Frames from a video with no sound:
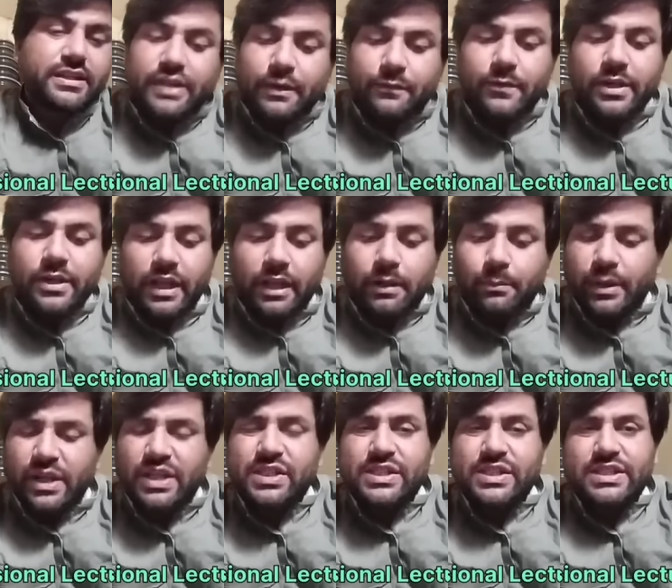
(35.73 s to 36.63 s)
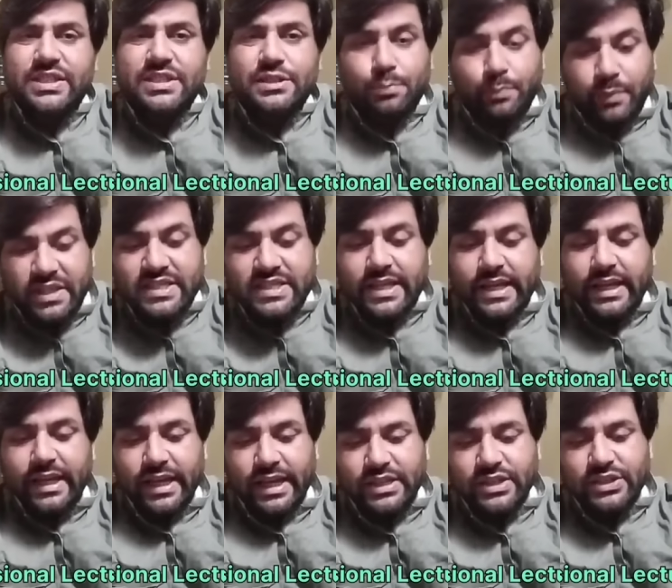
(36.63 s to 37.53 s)
different infections, physical
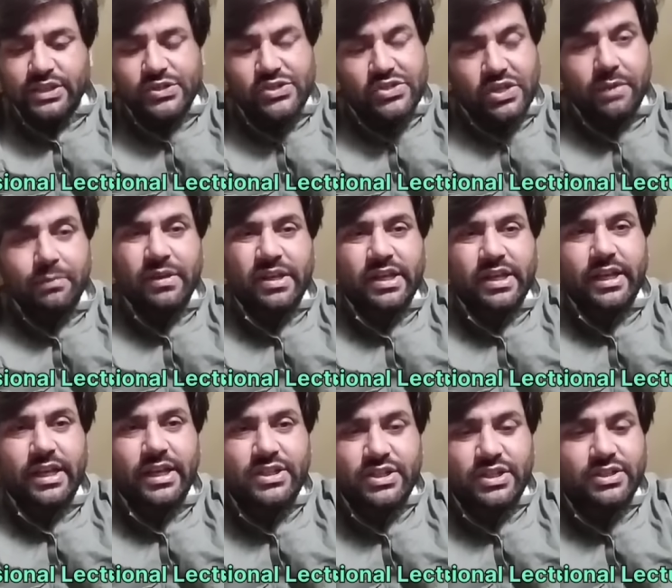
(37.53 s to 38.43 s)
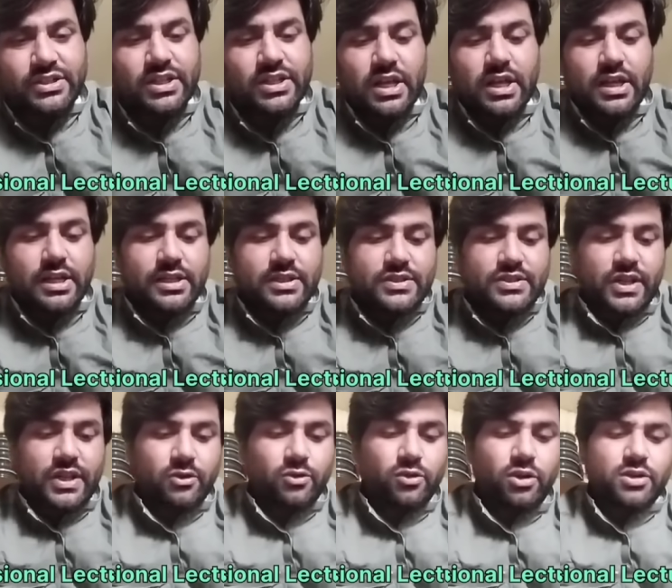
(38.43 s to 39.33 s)
agents, chemical agents,
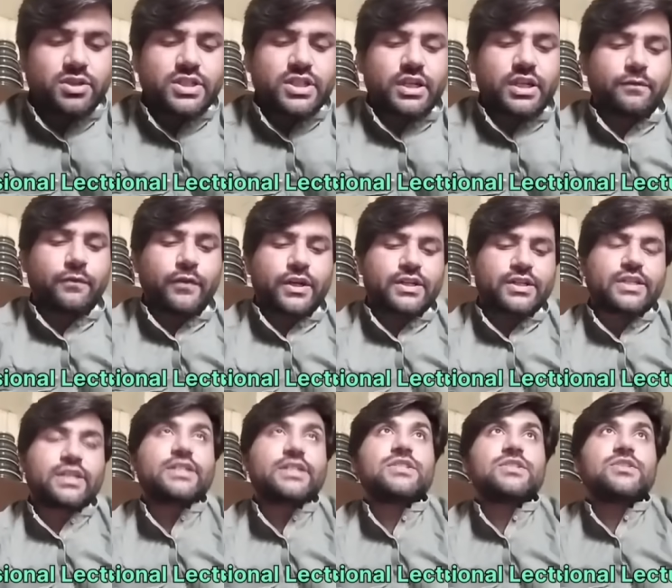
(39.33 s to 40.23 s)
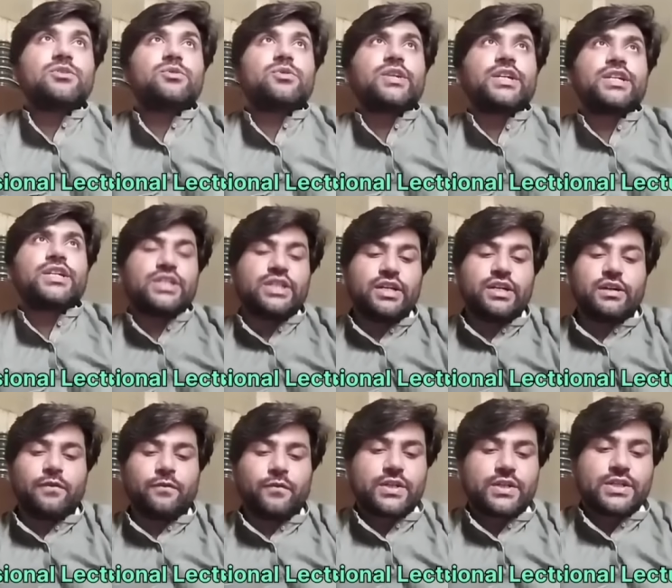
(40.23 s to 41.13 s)
psychological factors, nutritional
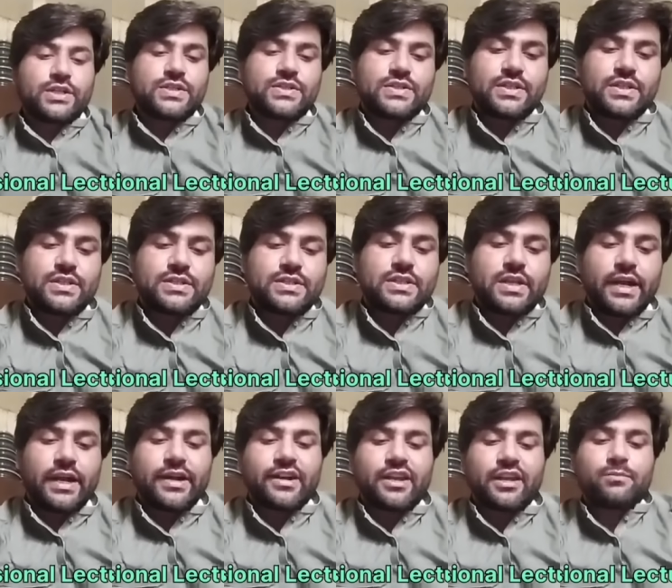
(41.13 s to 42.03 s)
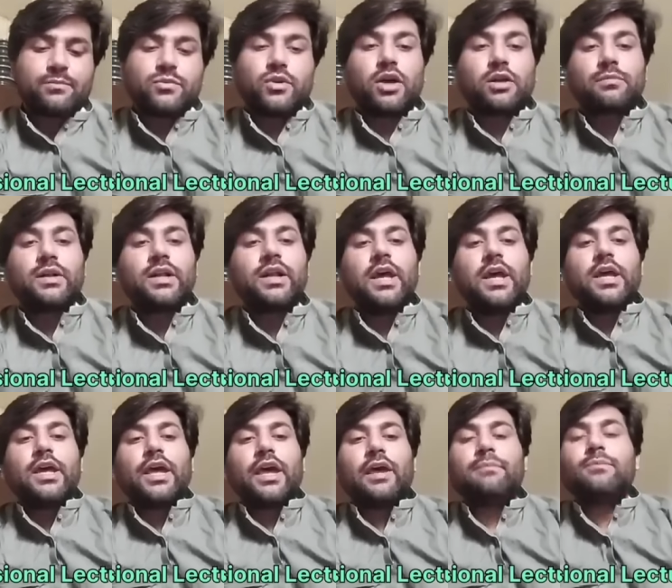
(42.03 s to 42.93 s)
deficiencies, and abnormal
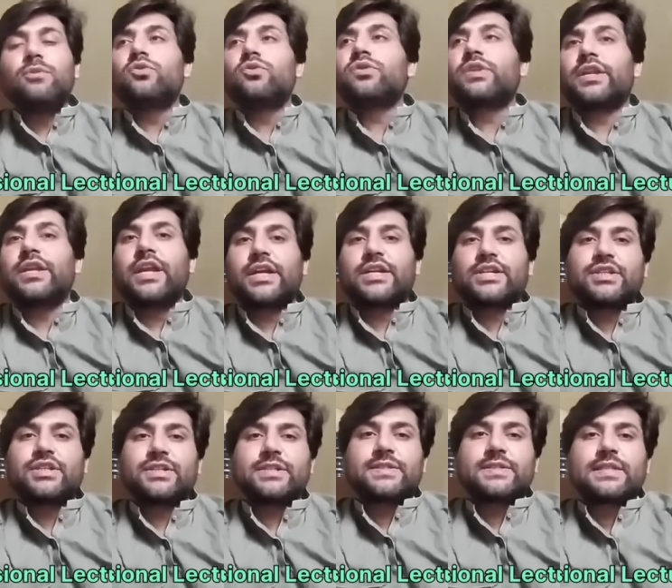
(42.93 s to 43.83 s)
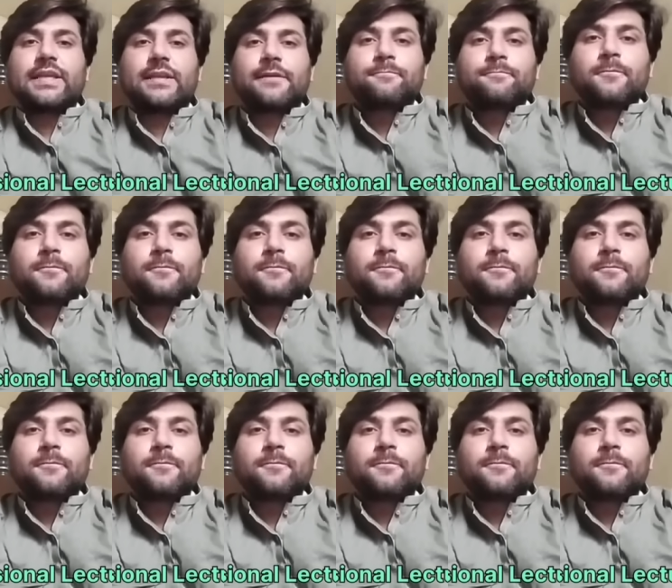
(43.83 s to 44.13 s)
immune reactions.